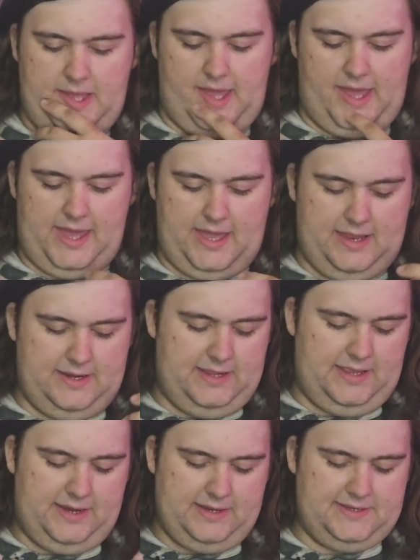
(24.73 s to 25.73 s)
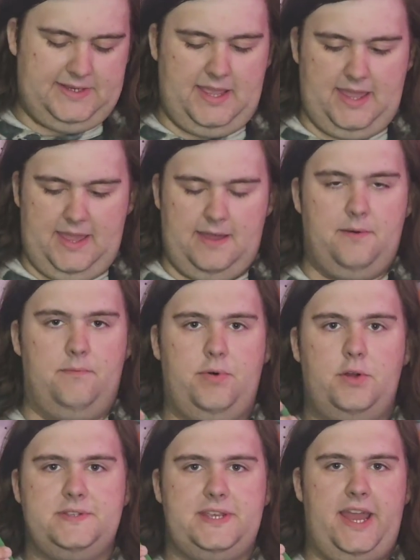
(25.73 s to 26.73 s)
and it is a
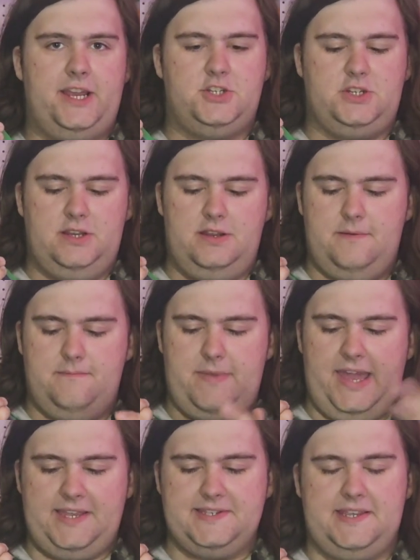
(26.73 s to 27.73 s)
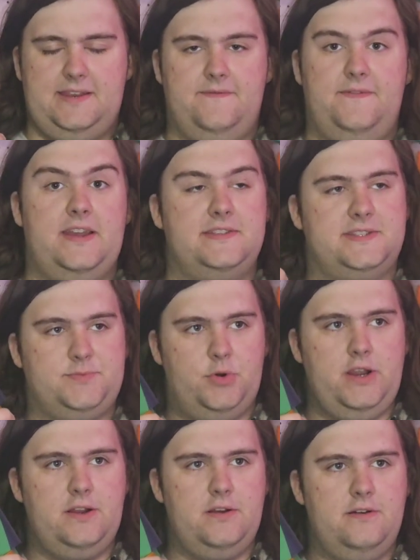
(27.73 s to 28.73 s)
bolt-action, magazine-fed
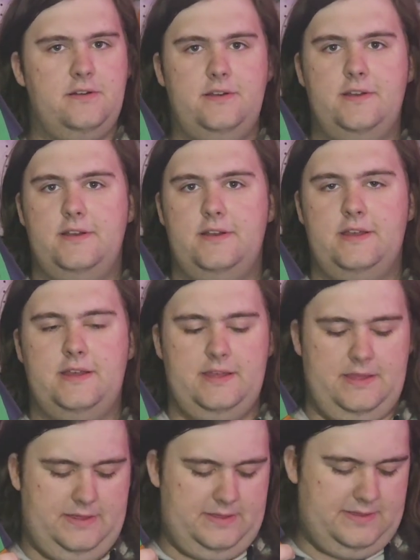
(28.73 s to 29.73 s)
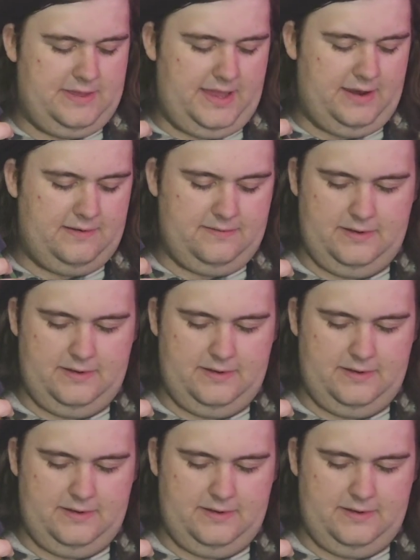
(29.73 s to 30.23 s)
Springer that,